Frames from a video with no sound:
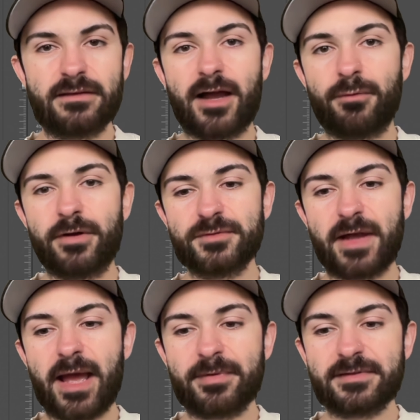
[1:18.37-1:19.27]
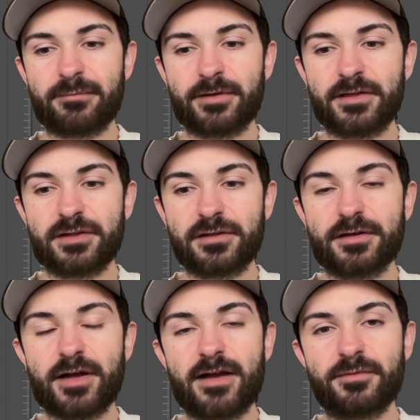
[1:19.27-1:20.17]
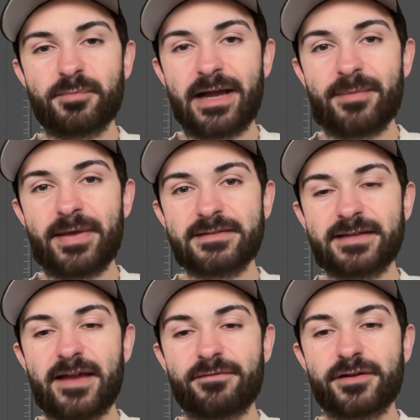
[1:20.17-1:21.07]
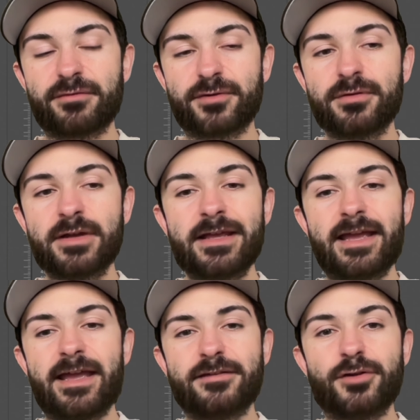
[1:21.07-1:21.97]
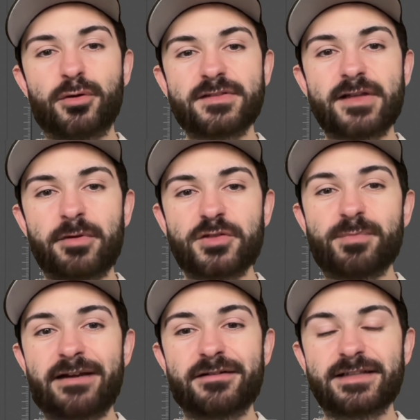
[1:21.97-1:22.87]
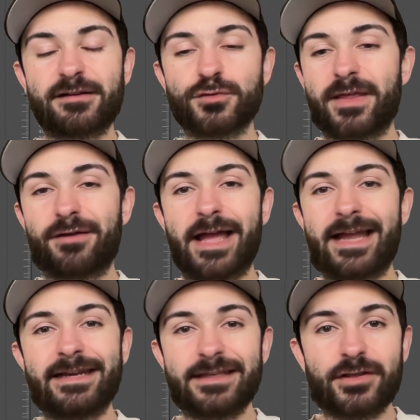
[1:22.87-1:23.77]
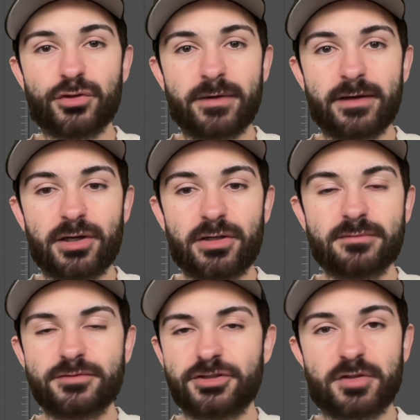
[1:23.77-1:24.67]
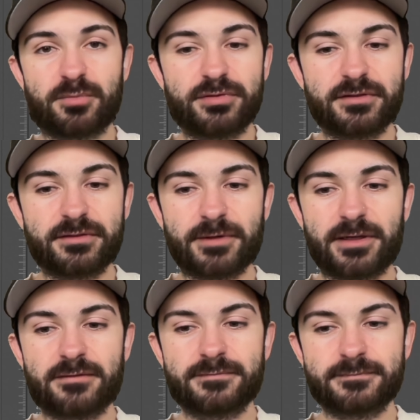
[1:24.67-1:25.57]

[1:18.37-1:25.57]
Now watch what happens. I'm going to turn it off and bypass it halfway through. And notice how much better it sounds without any EQ at all. Just completely raw.